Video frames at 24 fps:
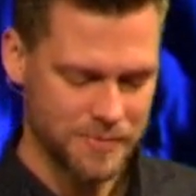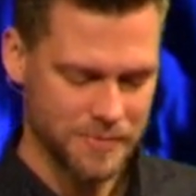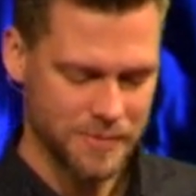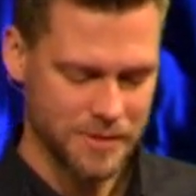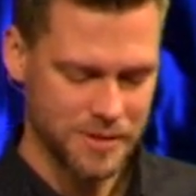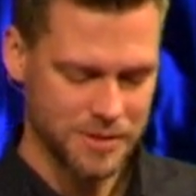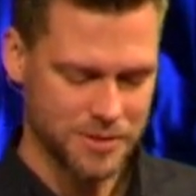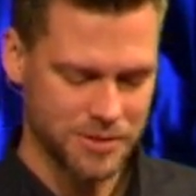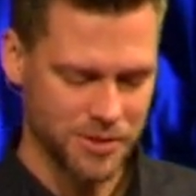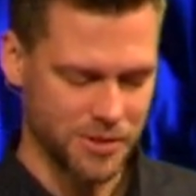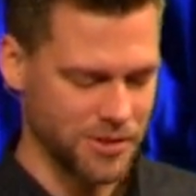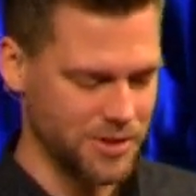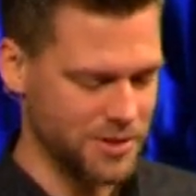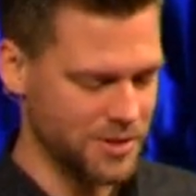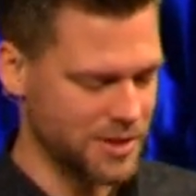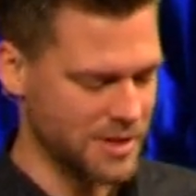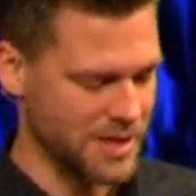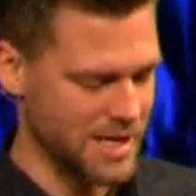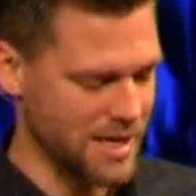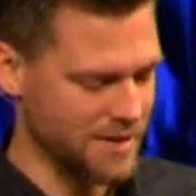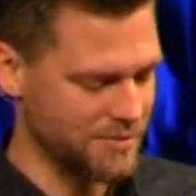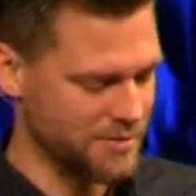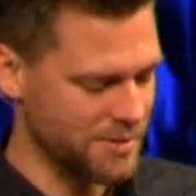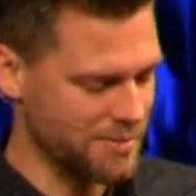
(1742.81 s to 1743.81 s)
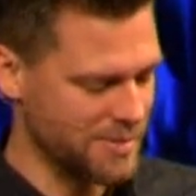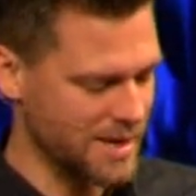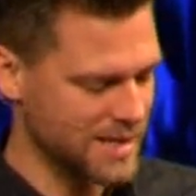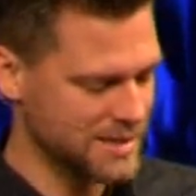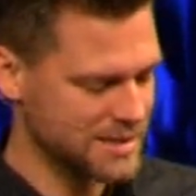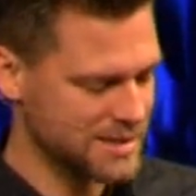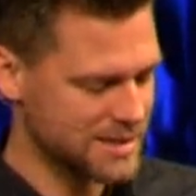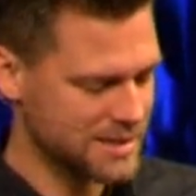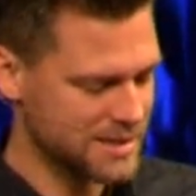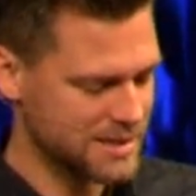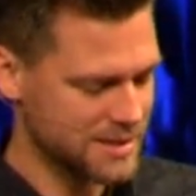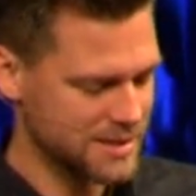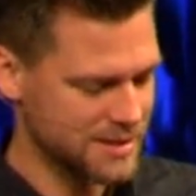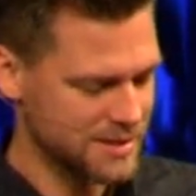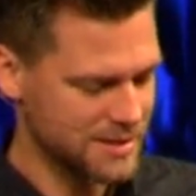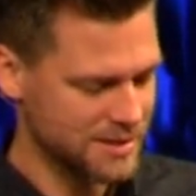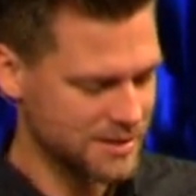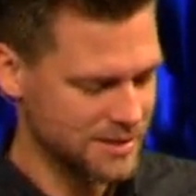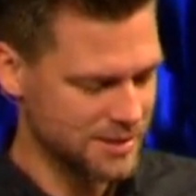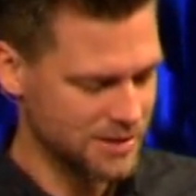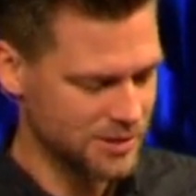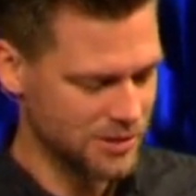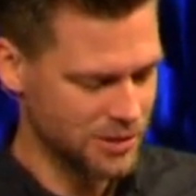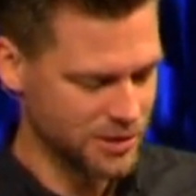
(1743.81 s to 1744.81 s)
So that you can have the best
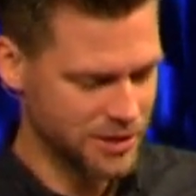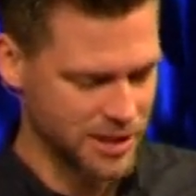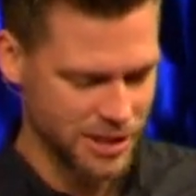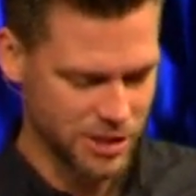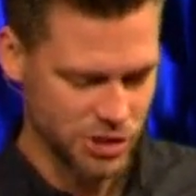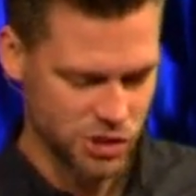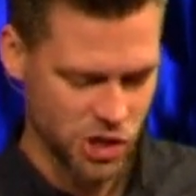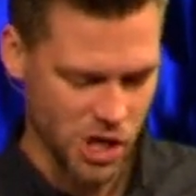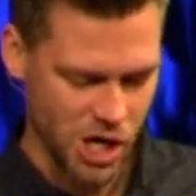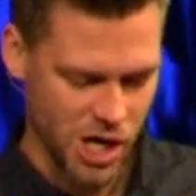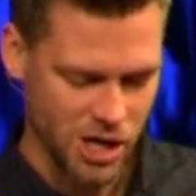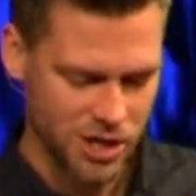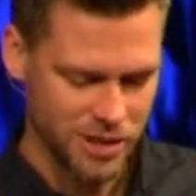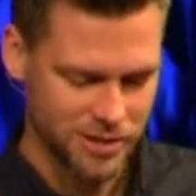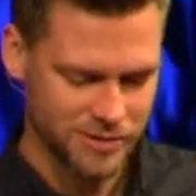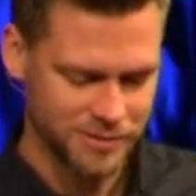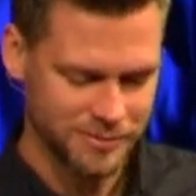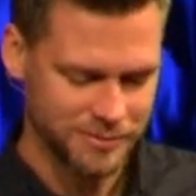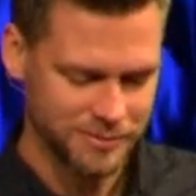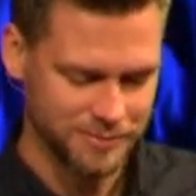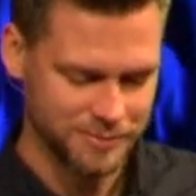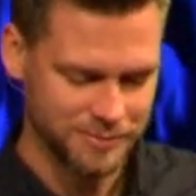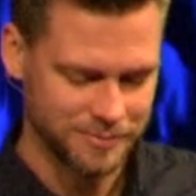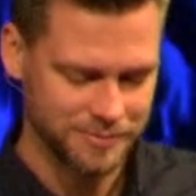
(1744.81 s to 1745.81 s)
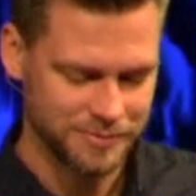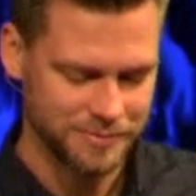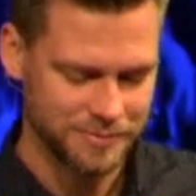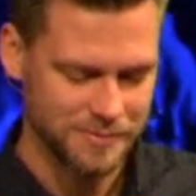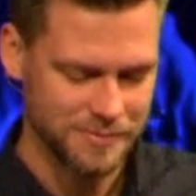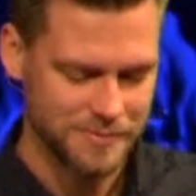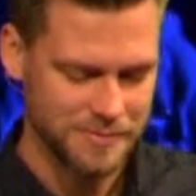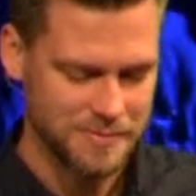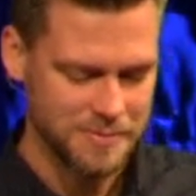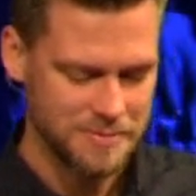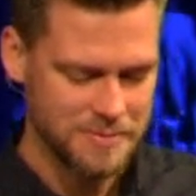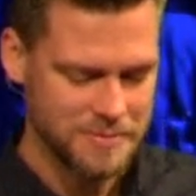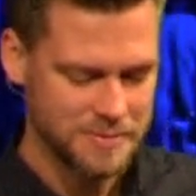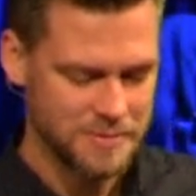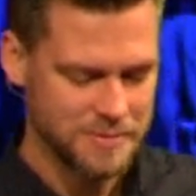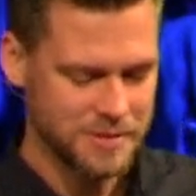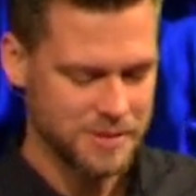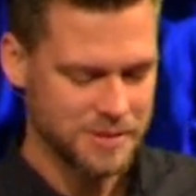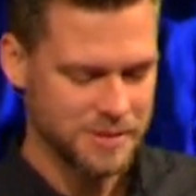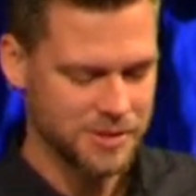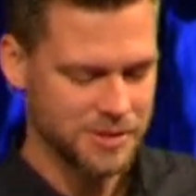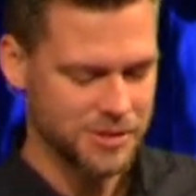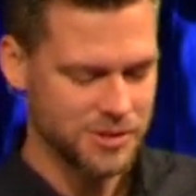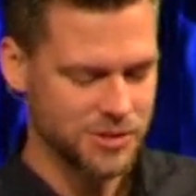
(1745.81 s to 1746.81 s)
looking jar?
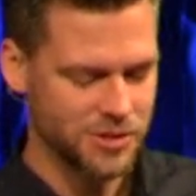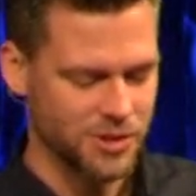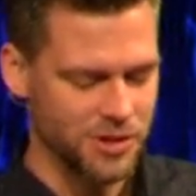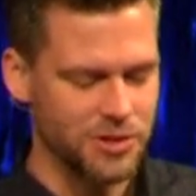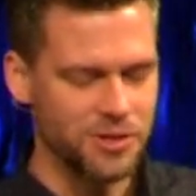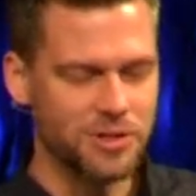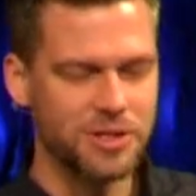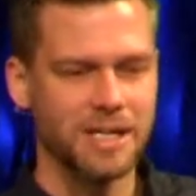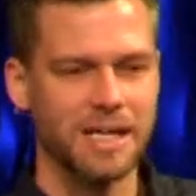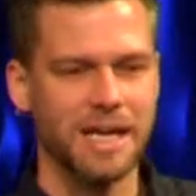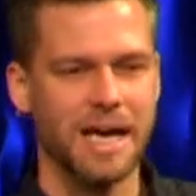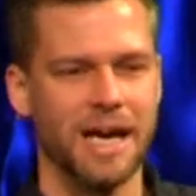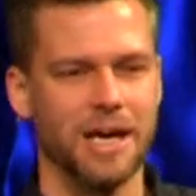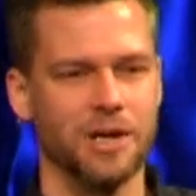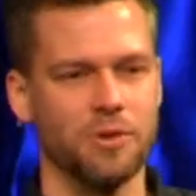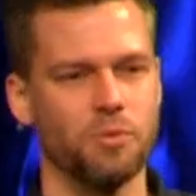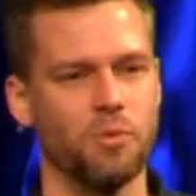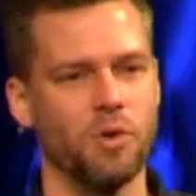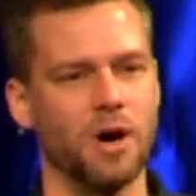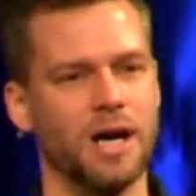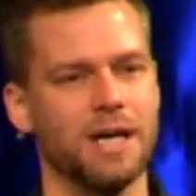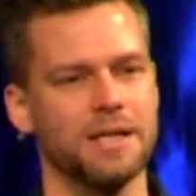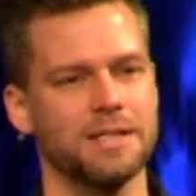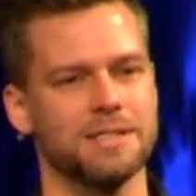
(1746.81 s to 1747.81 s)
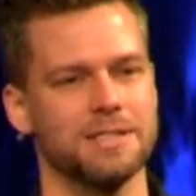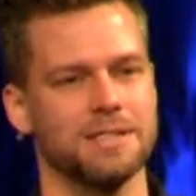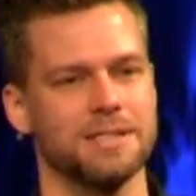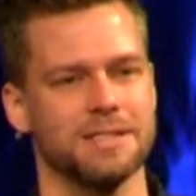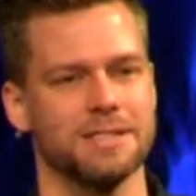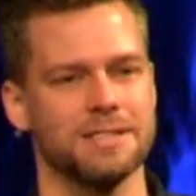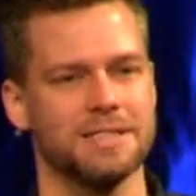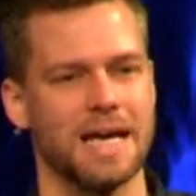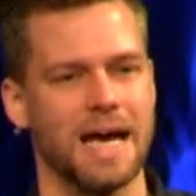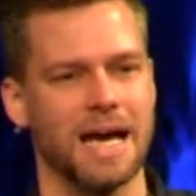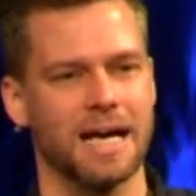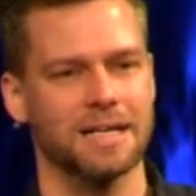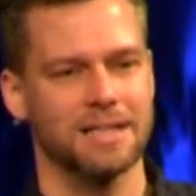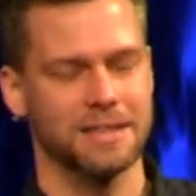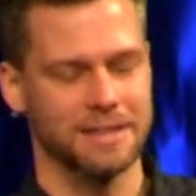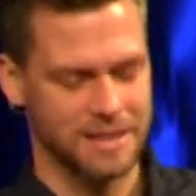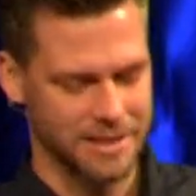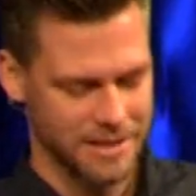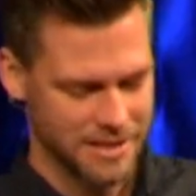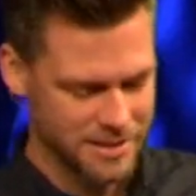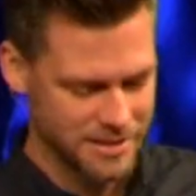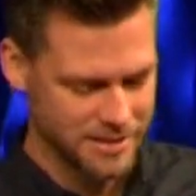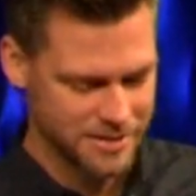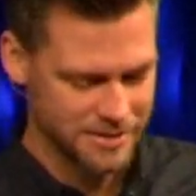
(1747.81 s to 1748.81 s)
So that you can add what
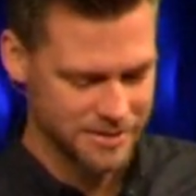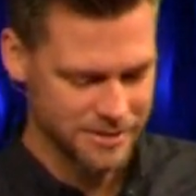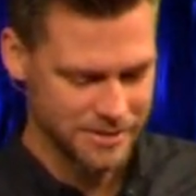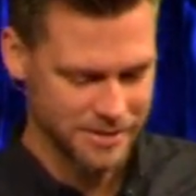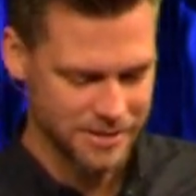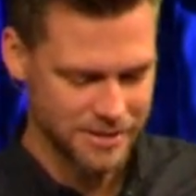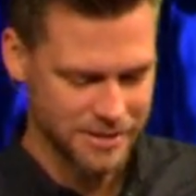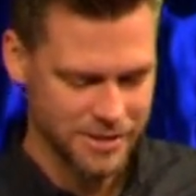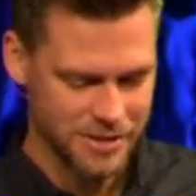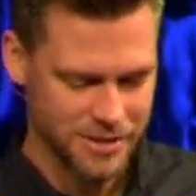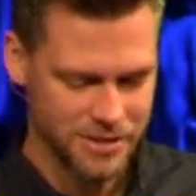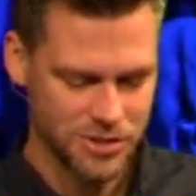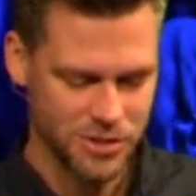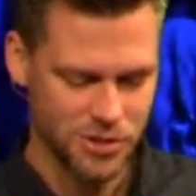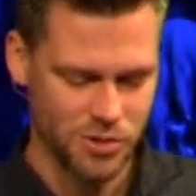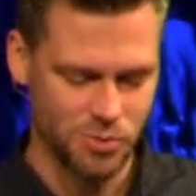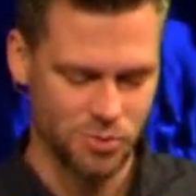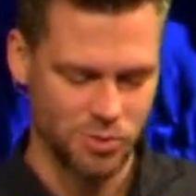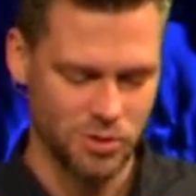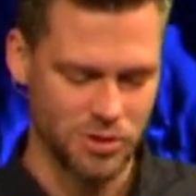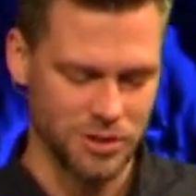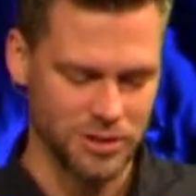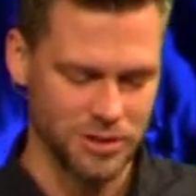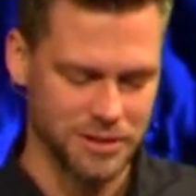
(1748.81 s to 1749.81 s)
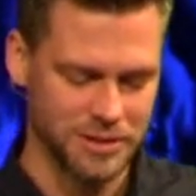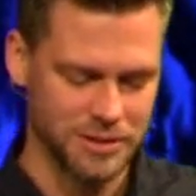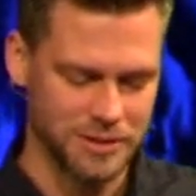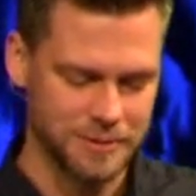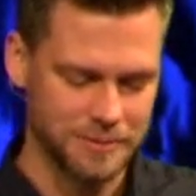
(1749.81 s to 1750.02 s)
exactly to the world?